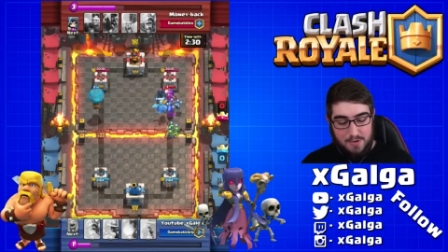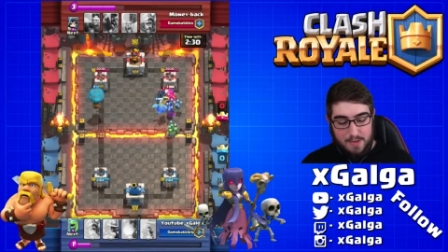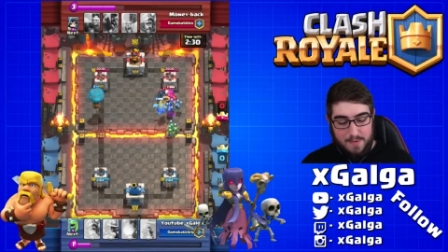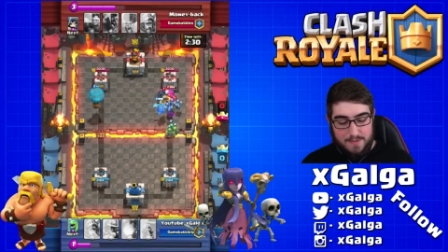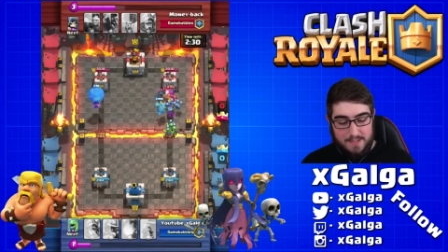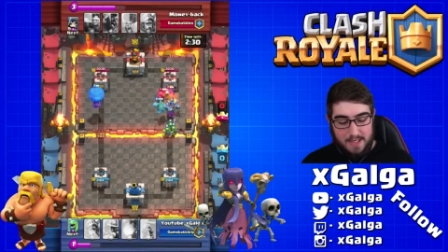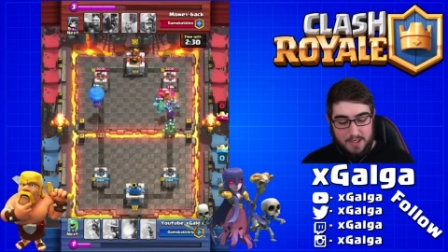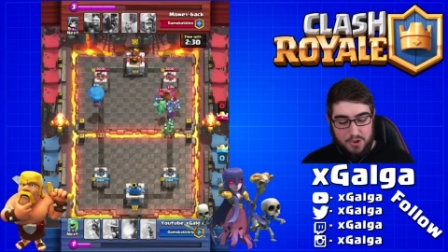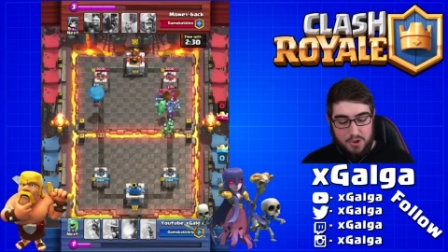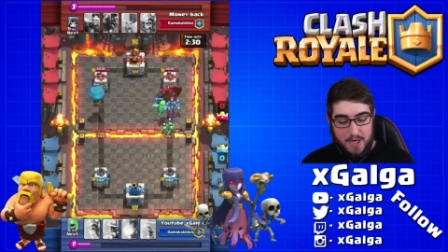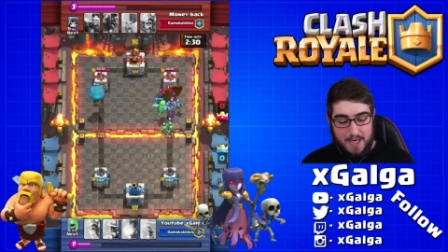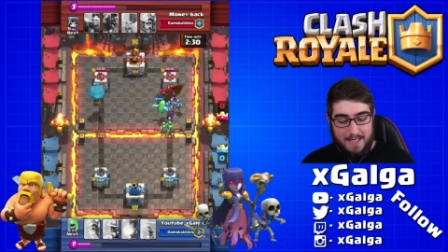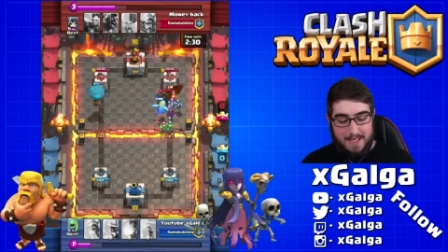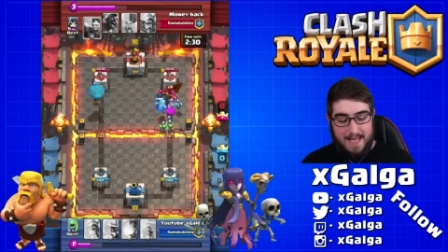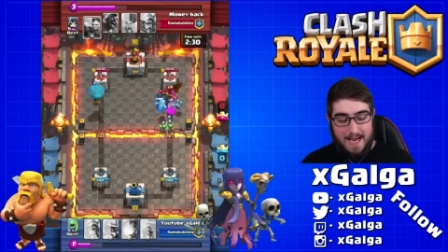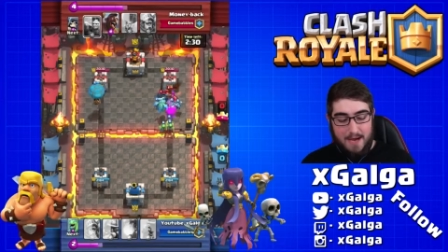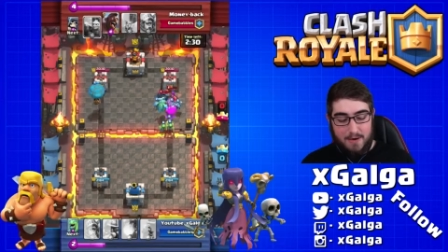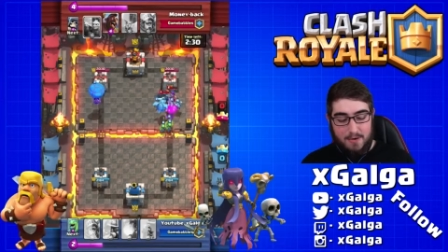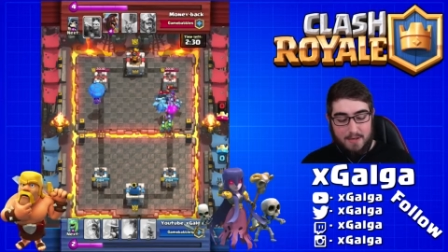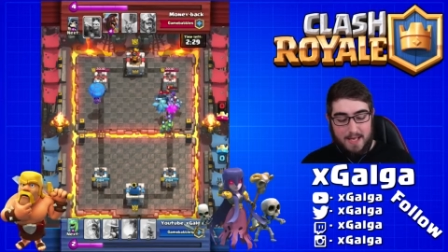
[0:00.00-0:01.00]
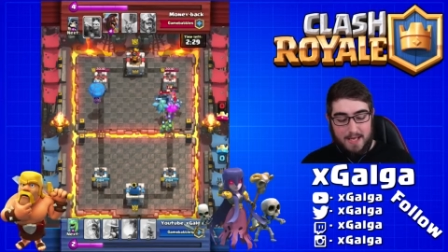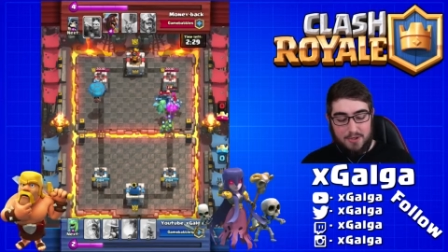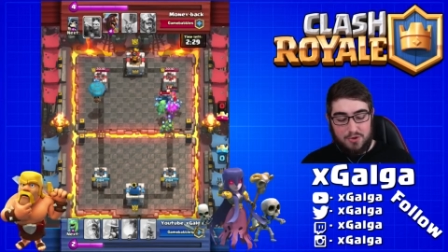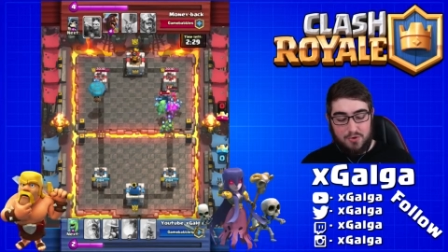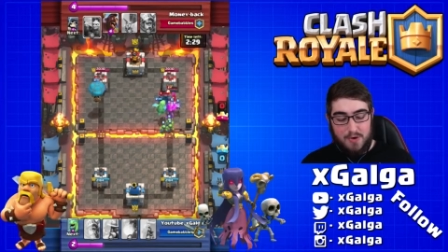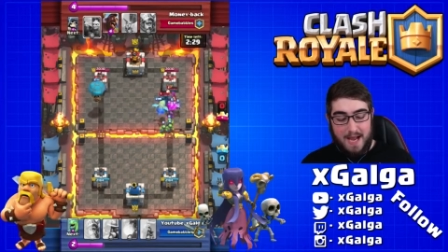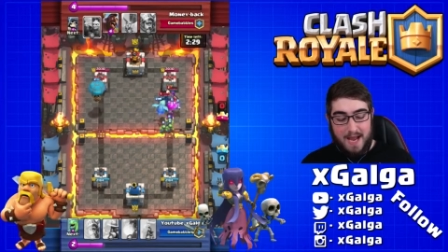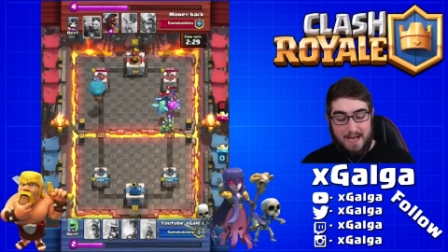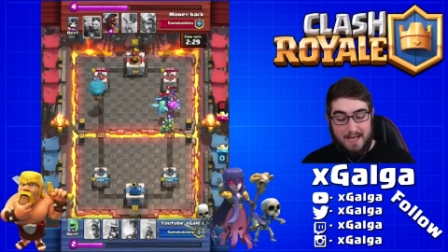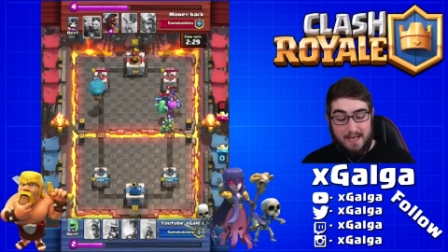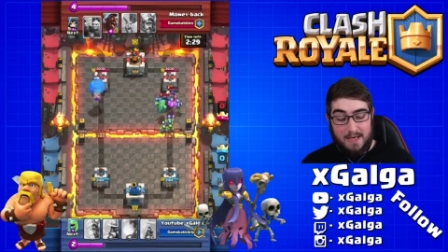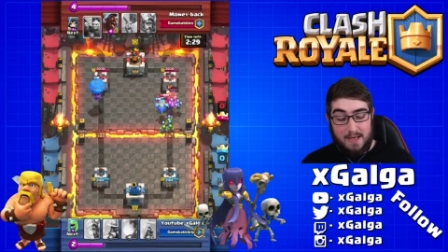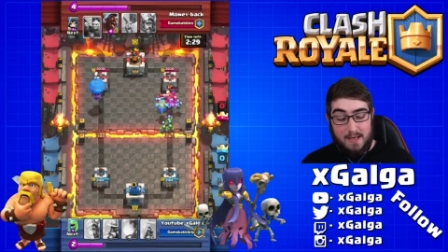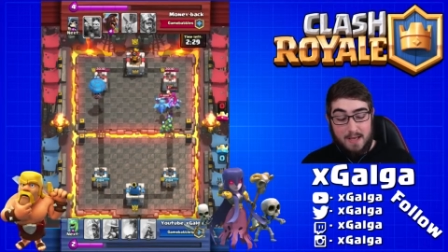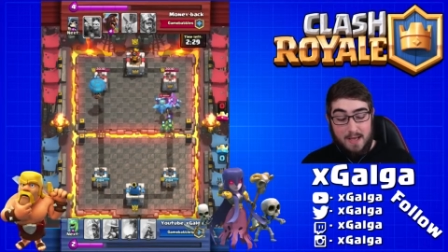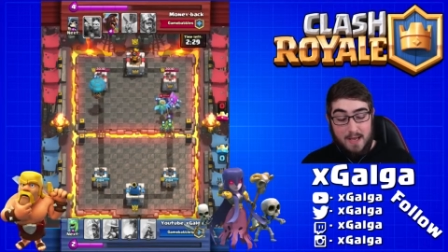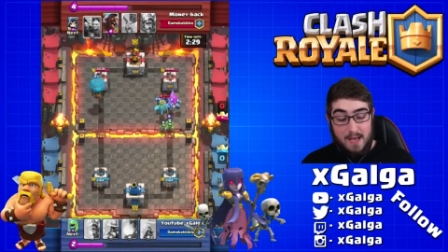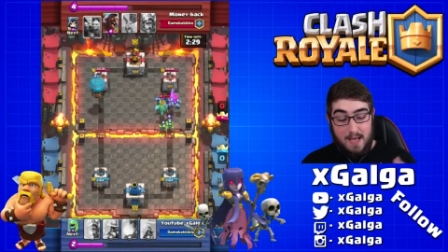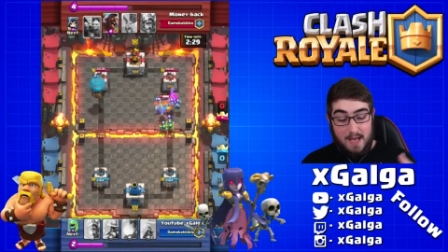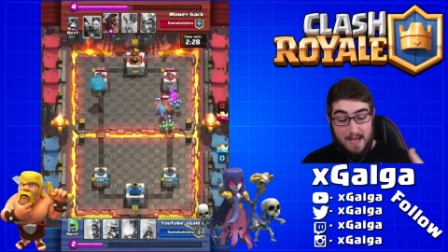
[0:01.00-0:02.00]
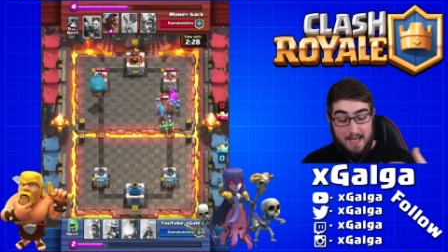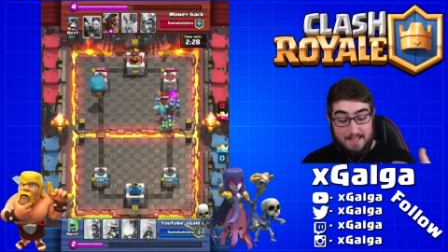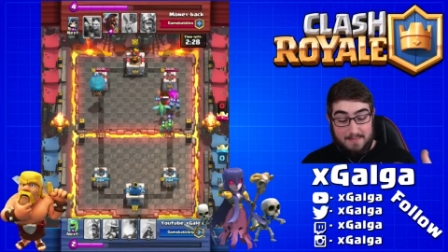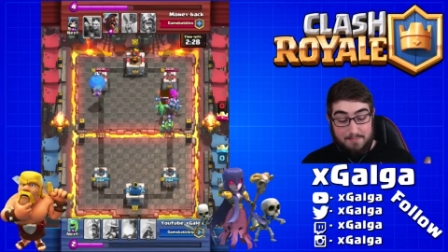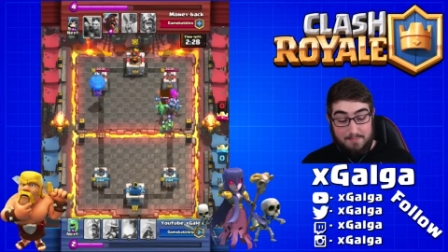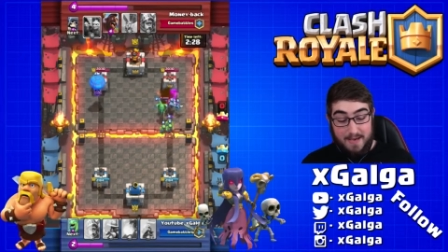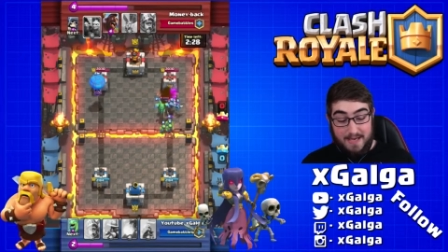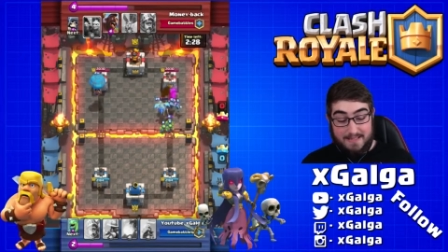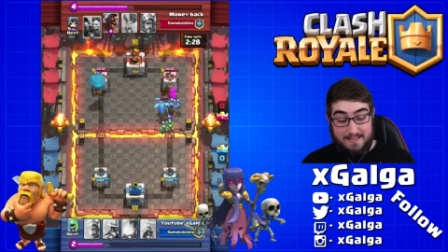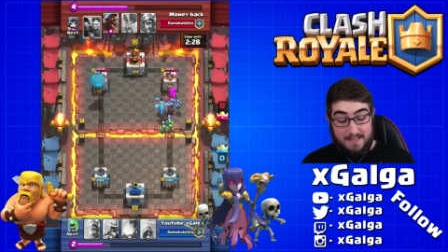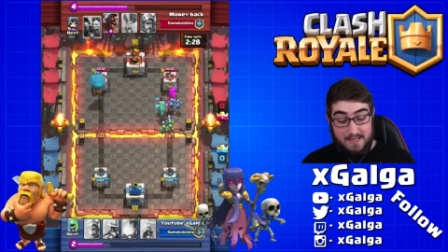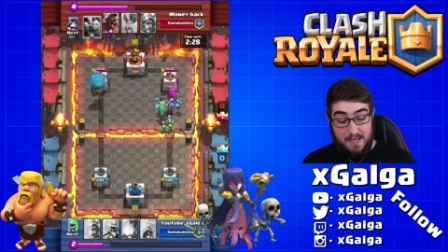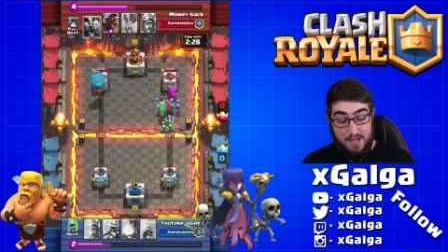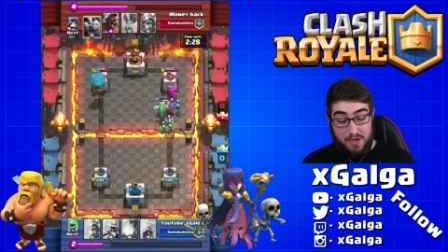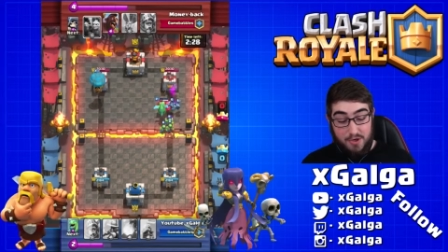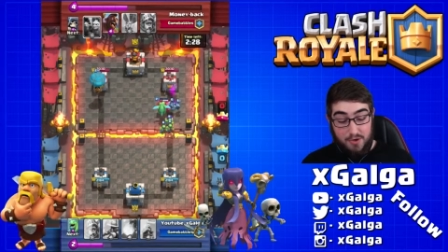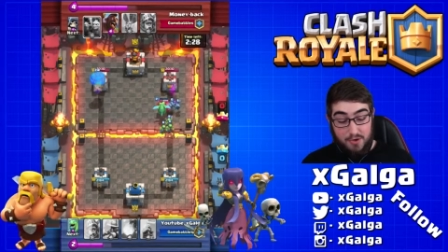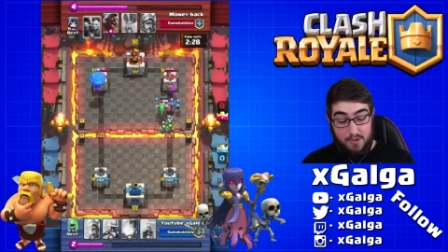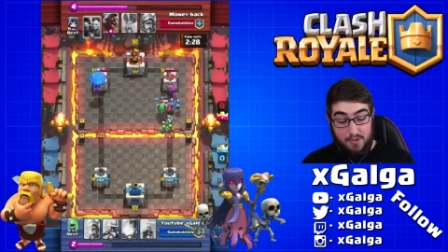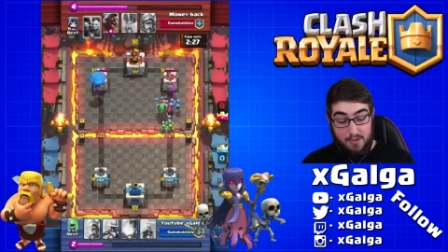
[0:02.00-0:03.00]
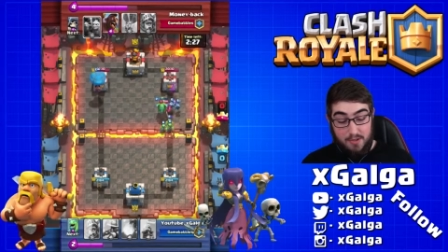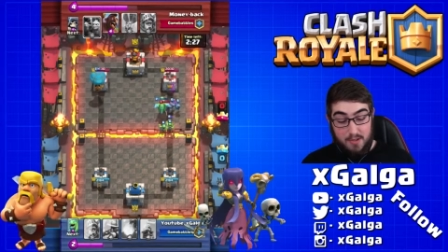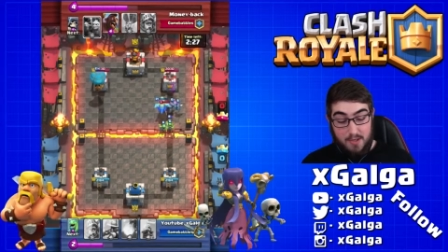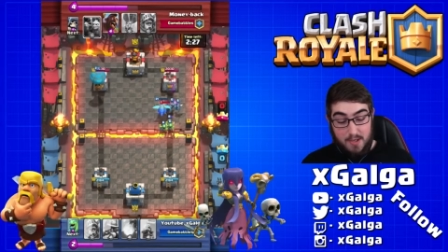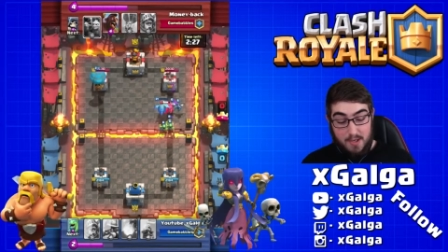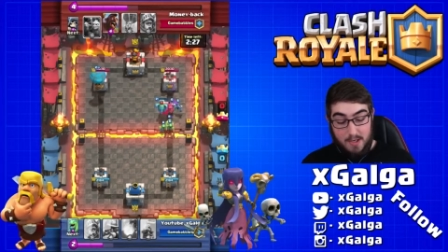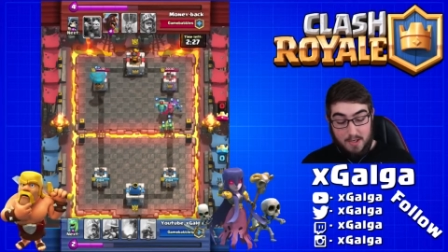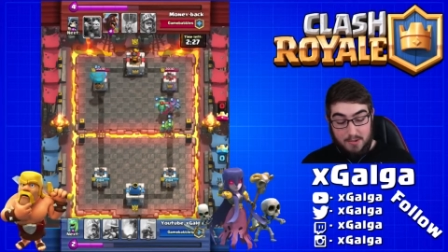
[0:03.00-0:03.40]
I knew he was going to try to counter that dragon as best that he could.